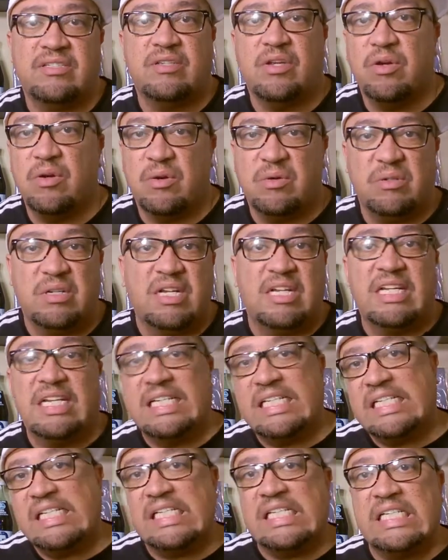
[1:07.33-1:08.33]
so
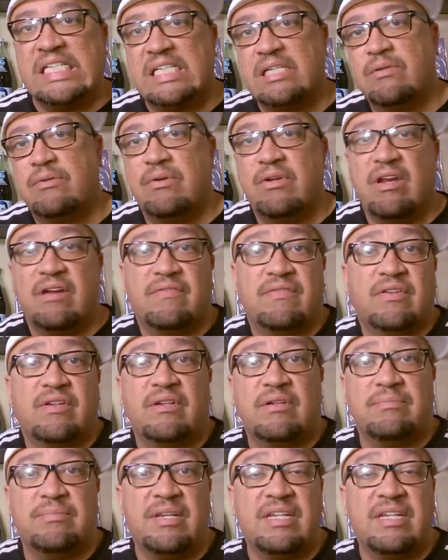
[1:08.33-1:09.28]
whatever.